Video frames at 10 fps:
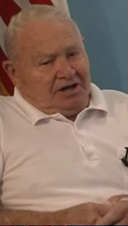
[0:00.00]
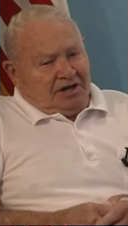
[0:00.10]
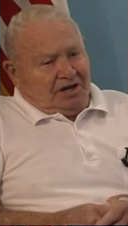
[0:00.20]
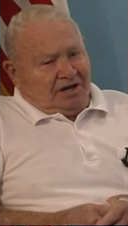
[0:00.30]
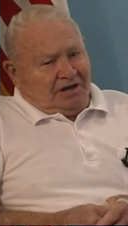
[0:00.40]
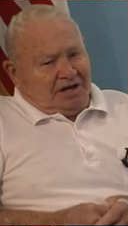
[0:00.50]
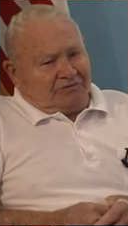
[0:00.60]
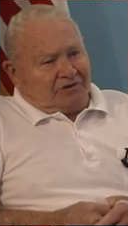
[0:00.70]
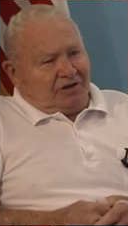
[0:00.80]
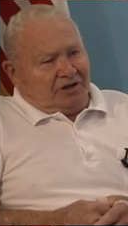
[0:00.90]
uh,
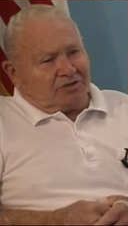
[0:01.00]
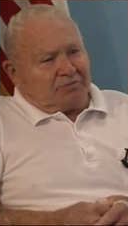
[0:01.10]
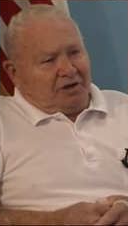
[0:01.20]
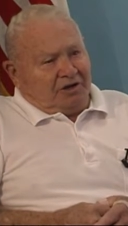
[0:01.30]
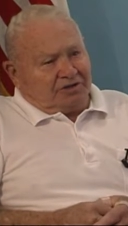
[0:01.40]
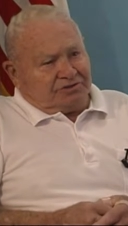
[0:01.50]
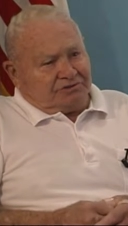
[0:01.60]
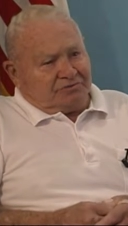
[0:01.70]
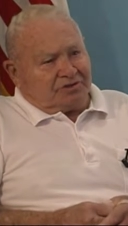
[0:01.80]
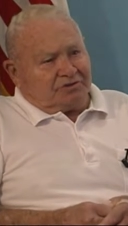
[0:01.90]
after our experience
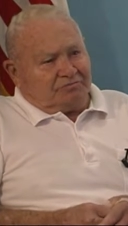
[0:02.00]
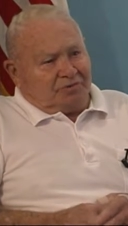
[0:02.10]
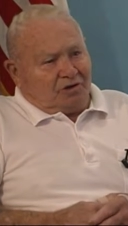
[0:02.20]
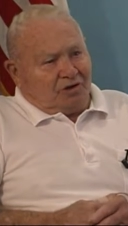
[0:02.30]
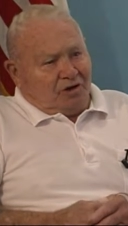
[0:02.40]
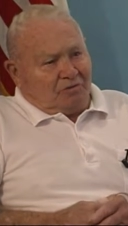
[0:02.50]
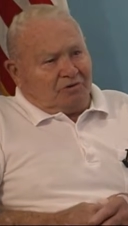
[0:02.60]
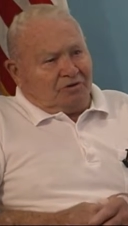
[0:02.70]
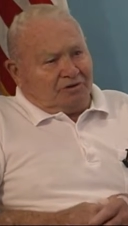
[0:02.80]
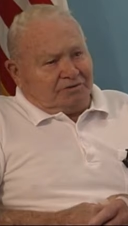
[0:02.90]
with Pearl
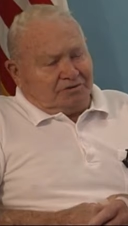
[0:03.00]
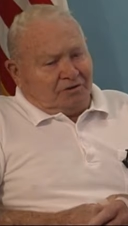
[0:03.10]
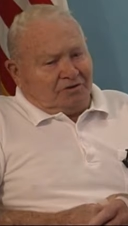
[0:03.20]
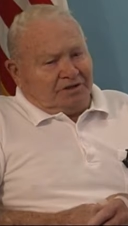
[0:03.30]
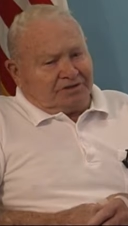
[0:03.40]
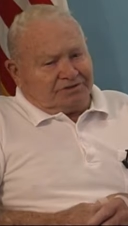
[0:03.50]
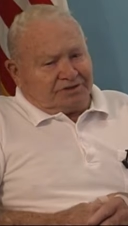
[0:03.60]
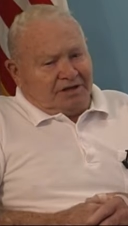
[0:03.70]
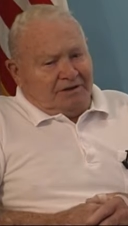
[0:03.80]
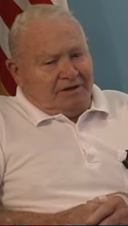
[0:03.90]
Harbor and all
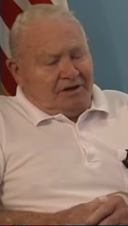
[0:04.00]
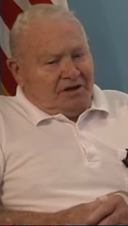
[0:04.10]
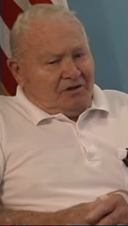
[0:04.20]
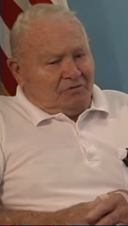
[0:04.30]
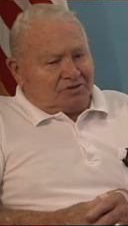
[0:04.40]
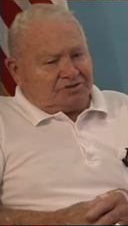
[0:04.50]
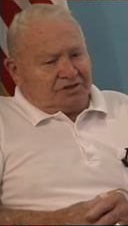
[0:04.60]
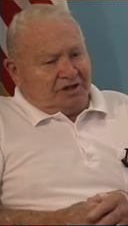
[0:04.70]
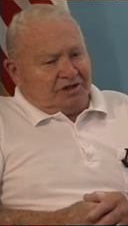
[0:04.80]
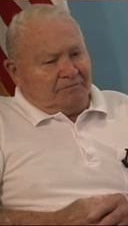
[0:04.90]
this was
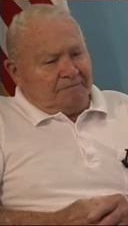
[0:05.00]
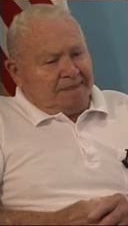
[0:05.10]
uh,